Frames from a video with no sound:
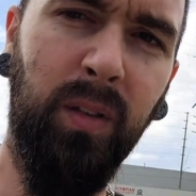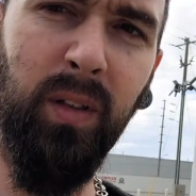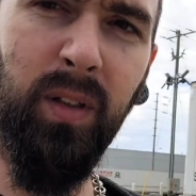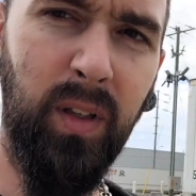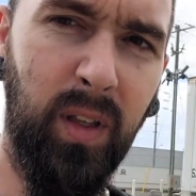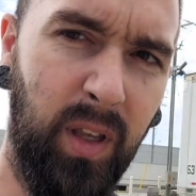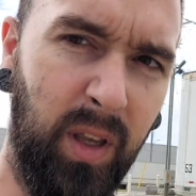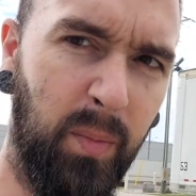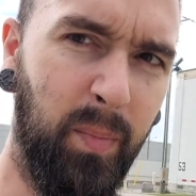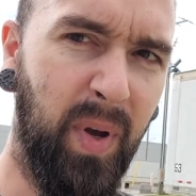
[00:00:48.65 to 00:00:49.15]

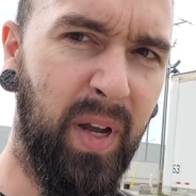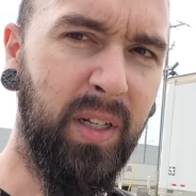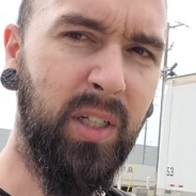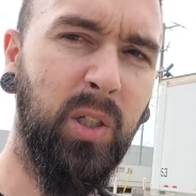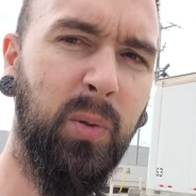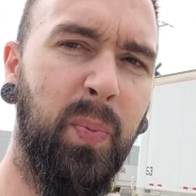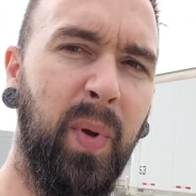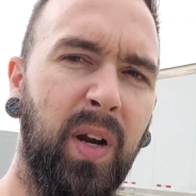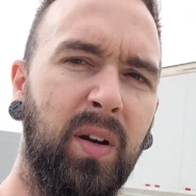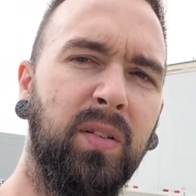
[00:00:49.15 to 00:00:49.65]
In my
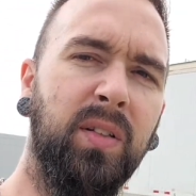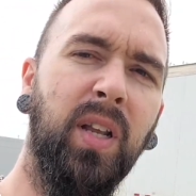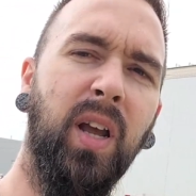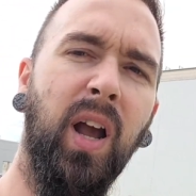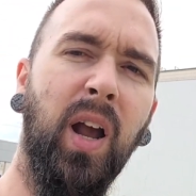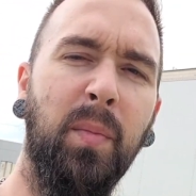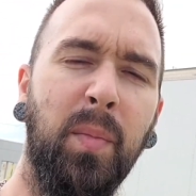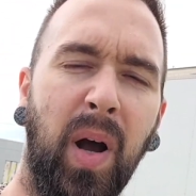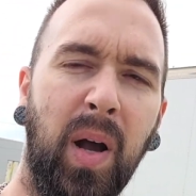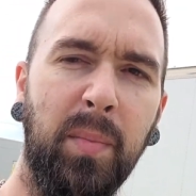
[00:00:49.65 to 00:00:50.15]
spare
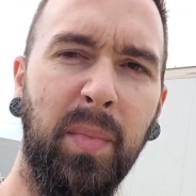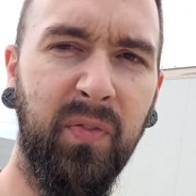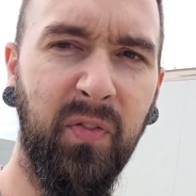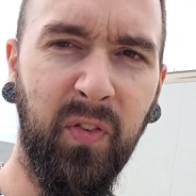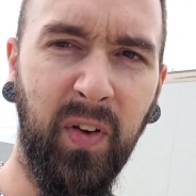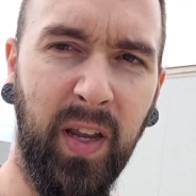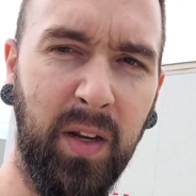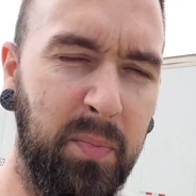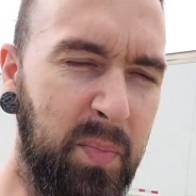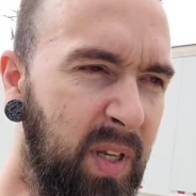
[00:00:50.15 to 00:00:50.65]
time, I'm a
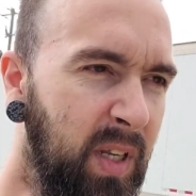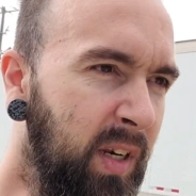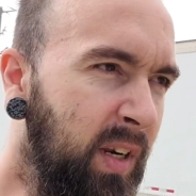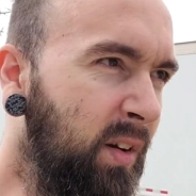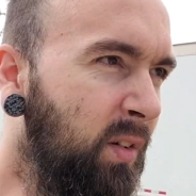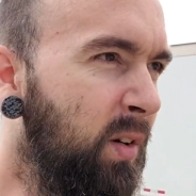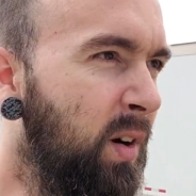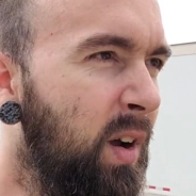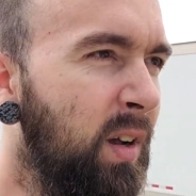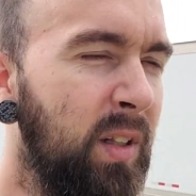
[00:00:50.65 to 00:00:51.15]
fake
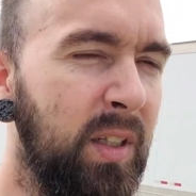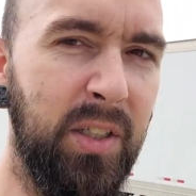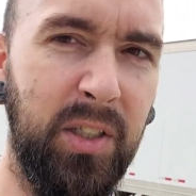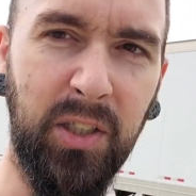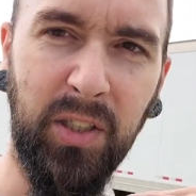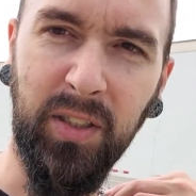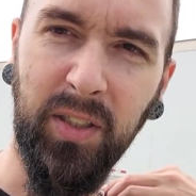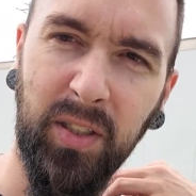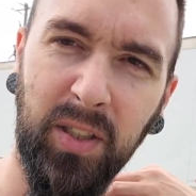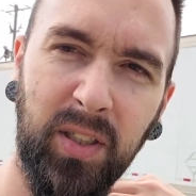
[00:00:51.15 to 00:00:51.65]

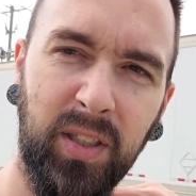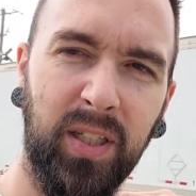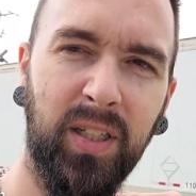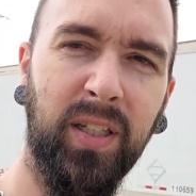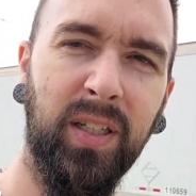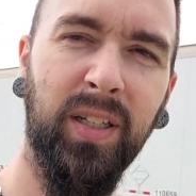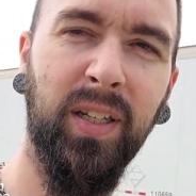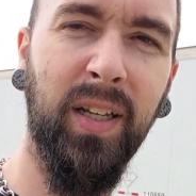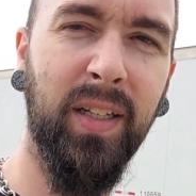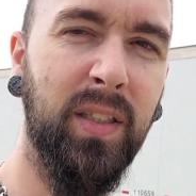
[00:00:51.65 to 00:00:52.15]
meteorologist.
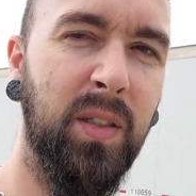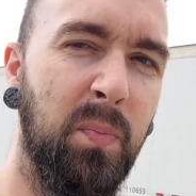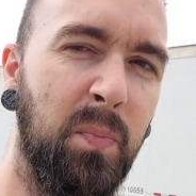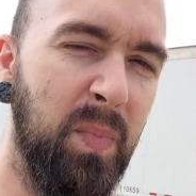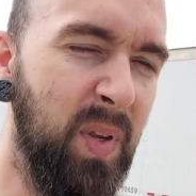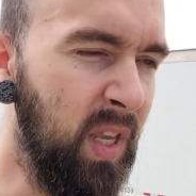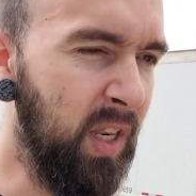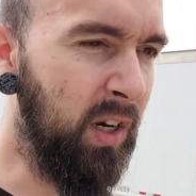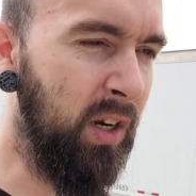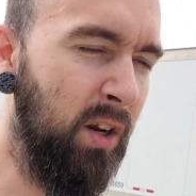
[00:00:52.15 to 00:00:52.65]
It's
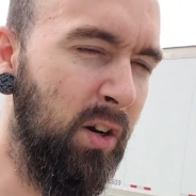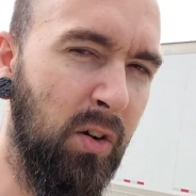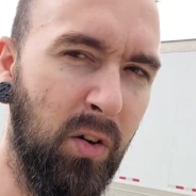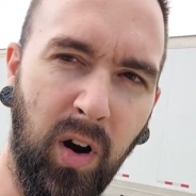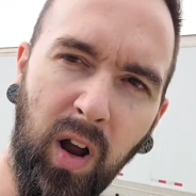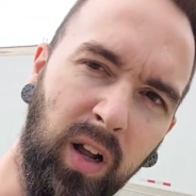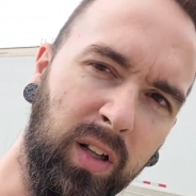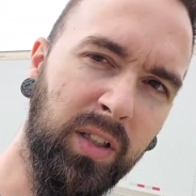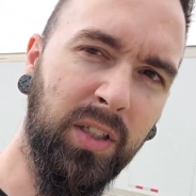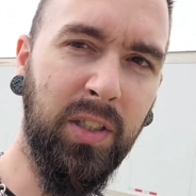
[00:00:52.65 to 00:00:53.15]

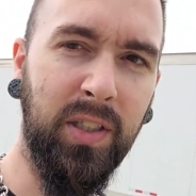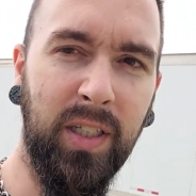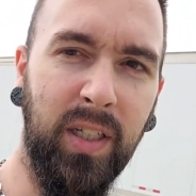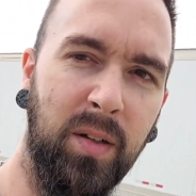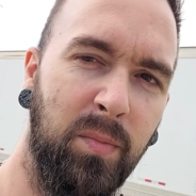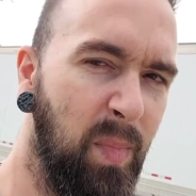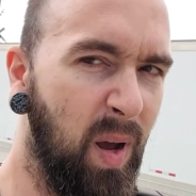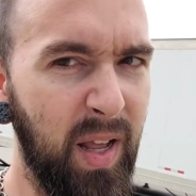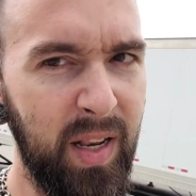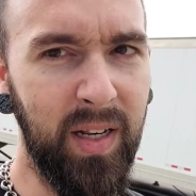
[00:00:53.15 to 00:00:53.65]
Meteorology
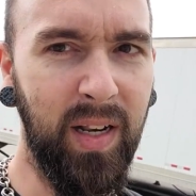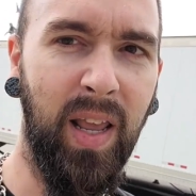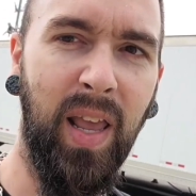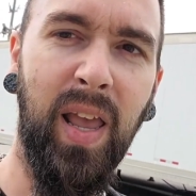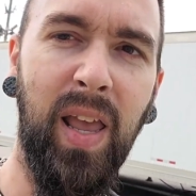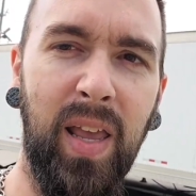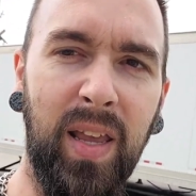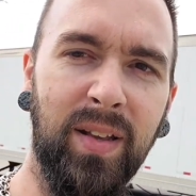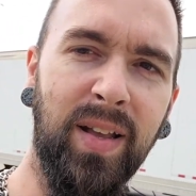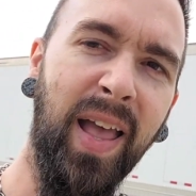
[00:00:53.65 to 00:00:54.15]

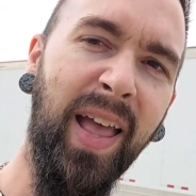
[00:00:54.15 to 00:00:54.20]
Monday.